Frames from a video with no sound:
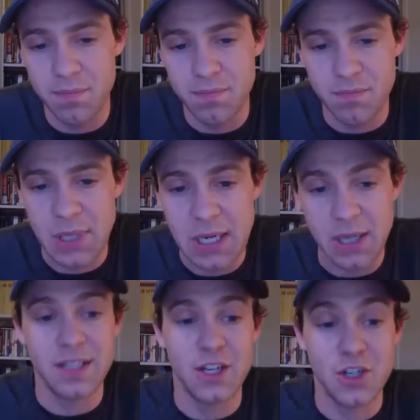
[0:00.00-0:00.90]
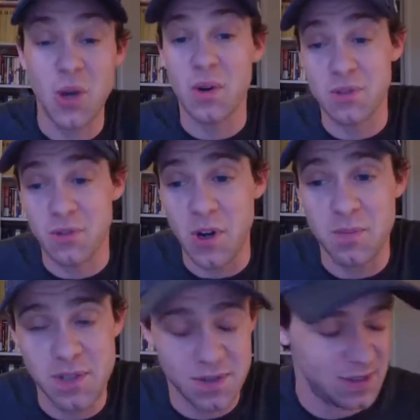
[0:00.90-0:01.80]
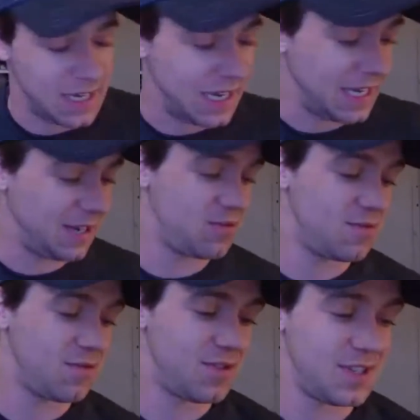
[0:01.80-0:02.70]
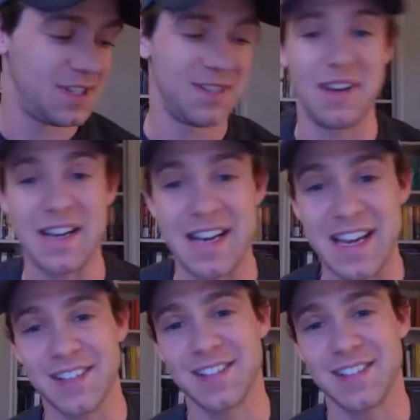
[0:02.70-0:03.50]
they're showing us the ropes right now.